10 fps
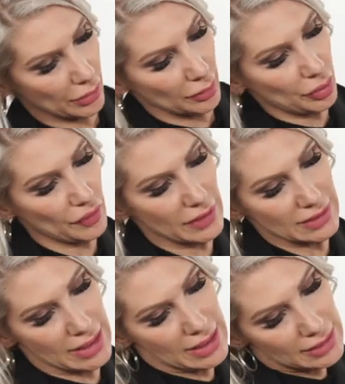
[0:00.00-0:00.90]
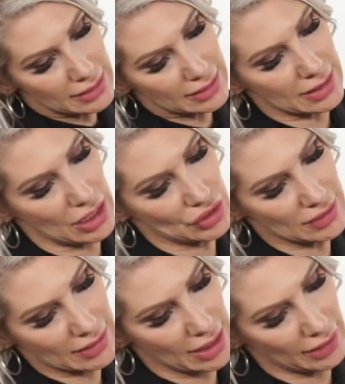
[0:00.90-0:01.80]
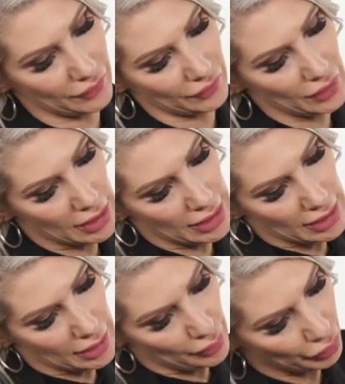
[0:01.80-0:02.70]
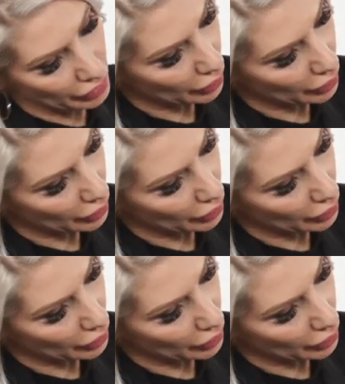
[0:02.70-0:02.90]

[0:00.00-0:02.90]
we're gonna pull these ends and just kind of put